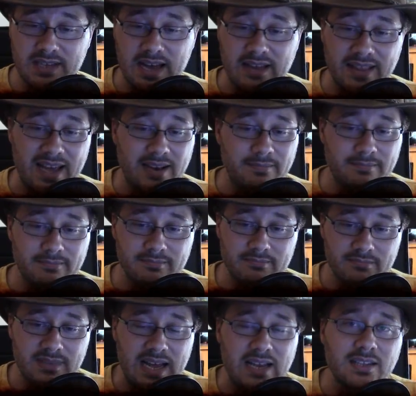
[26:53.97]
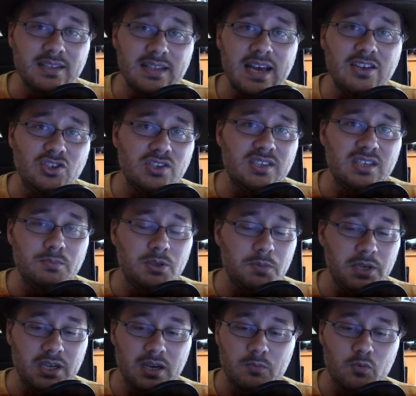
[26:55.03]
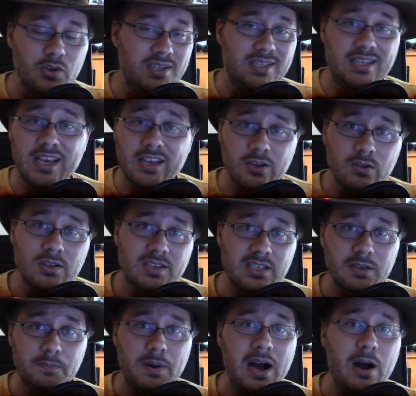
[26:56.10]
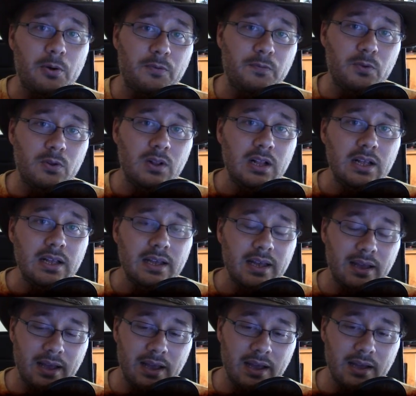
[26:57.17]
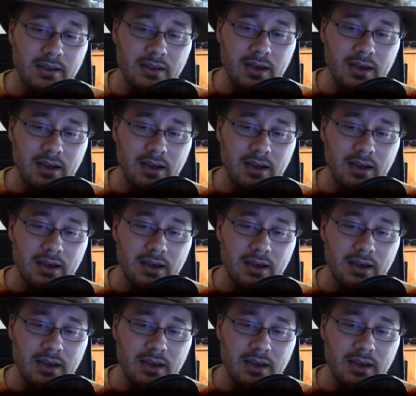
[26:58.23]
that undead just seemed to become ridiculously powerful. And